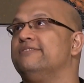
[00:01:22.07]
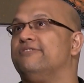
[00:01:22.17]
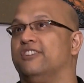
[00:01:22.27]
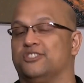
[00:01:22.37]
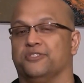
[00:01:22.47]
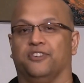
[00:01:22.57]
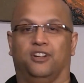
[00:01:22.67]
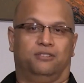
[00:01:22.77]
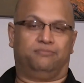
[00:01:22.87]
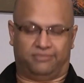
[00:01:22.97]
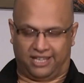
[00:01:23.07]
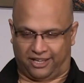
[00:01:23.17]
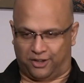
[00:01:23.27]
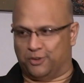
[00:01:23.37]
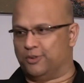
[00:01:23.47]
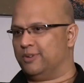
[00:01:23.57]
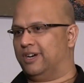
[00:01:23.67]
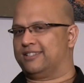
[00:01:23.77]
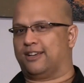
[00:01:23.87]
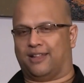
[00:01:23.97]
First of all, thank you,
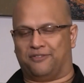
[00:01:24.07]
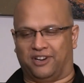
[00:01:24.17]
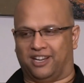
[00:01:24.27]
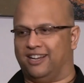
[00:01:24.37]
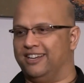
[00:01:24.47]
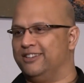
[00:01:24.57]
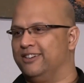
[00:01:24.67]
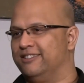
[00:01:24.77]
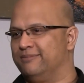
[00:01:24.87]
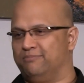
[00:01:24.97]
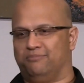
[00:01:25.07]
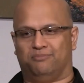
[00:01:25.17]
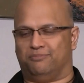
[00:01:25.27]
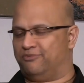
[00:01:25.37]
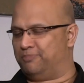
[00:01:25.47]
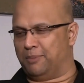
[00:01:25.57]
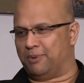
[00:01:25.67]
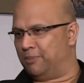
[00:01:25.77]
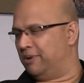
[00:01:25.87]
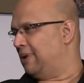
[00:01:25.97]
South Africa.
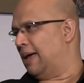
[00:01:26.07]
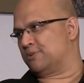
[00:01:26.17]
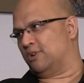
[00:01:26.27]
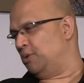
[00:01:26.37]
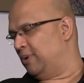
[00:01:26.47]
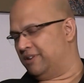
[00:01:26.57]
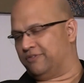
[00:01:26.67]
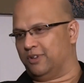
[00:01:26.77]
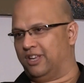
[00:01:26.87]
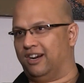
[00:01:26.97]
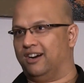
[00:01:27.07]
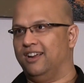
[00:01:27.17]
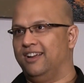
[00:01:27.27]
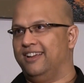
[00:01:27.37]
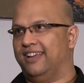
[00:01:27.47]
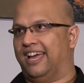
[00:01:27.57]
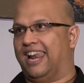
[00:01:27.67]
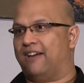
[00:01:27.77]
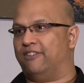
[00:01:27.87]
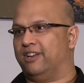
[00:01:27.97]
People have been absolutely wonderful here. And
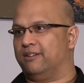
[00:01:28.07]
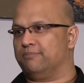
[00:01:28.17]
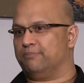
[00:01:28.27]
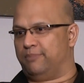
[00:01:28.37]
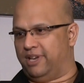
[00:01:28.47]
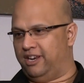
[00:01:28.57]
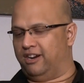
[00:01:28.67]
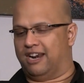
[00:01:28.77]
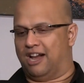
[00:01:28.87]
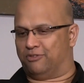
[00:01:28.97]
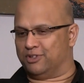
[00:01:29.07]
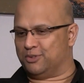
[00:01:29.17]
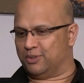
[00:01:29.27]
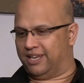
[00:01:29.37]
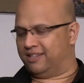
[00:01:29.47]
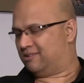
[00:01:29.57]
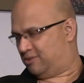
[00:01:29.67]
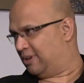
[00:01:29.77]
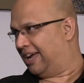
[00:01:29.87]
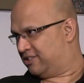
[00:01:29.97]
having been here now for 2 days,
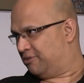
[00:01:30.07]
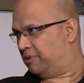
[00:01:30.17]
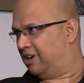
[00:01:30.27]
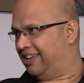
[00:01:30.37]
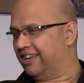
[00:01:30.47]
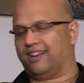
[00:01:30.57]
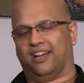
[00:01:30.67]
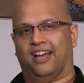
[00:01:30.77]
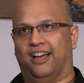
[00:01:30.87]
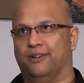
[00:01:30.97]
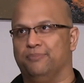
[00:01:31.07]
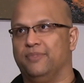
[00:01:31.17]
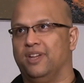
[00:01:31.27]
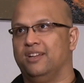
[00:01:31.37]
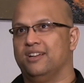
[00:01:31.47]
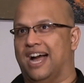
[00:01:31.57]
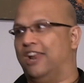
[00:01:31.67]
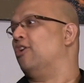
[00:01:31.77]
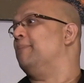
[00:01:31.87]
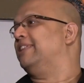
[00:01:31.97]
2 nights of partying,
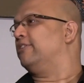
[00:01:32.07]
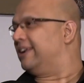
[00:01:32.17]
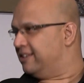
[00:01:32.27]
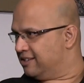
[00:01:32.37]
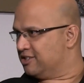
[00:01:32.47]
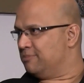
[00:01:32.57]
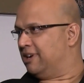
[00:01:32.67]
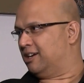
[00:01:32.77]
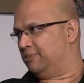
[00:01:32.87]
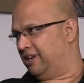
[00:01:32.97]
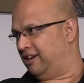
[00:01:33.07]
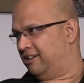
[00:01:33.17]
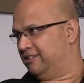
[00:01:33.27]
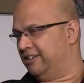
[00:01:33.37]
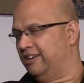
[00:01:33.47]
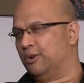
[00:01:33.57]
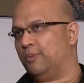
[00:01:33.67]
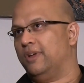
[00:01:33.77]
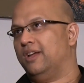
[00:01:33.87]
I know I made the right decision by coming here, People